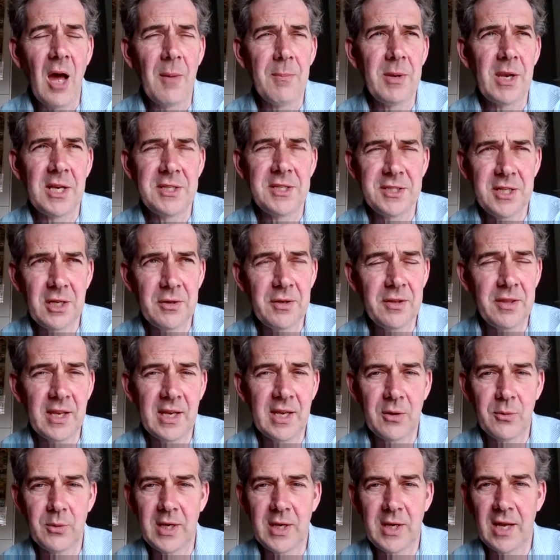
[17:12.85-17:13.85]
Um, but I
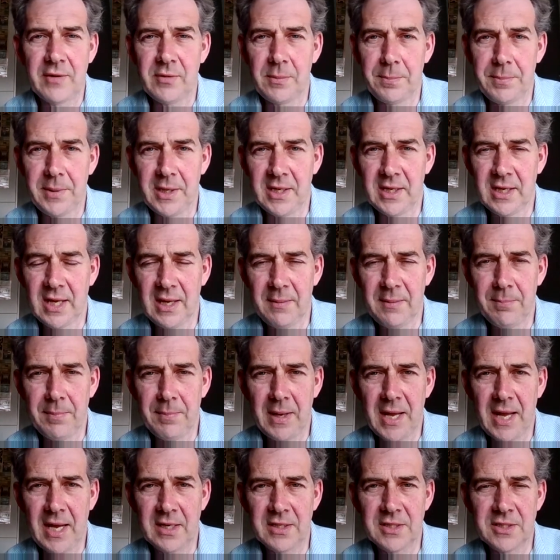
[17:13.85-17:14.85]
don't think it would have a big
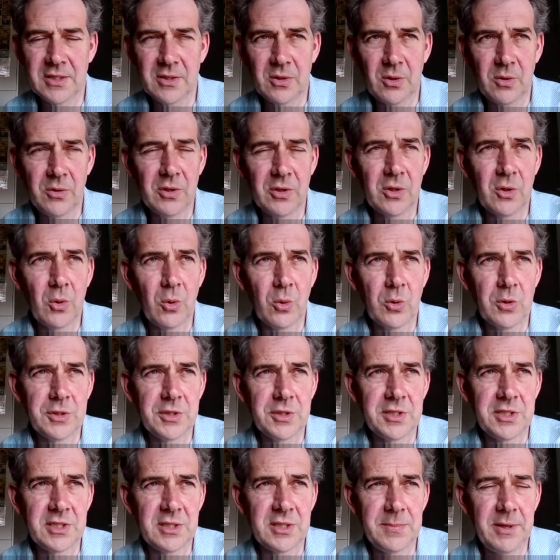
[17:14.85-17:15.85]
impact on the
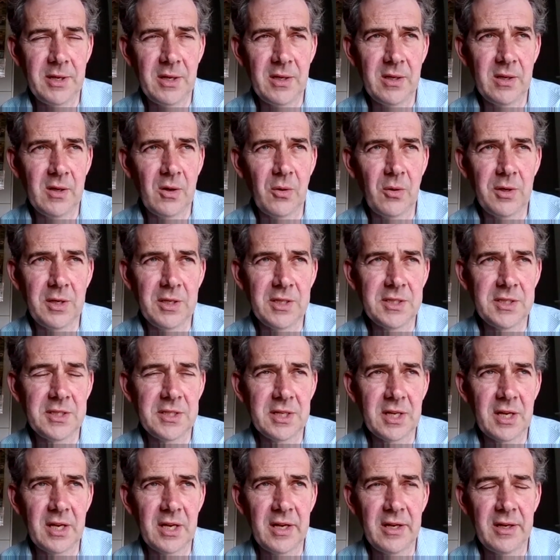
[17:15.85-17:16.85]
Caucasus, to be
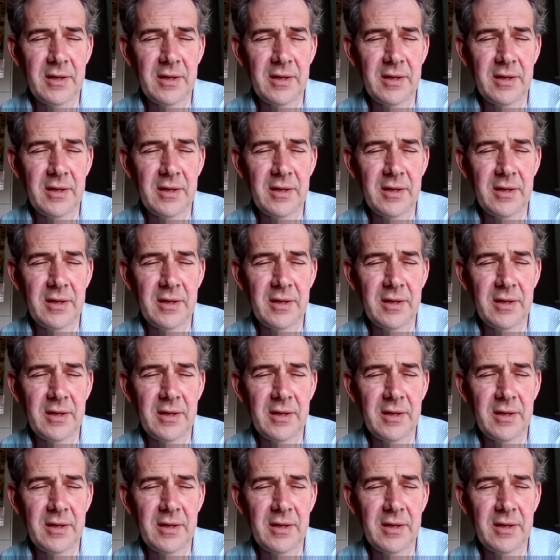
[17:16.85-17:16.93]
honest.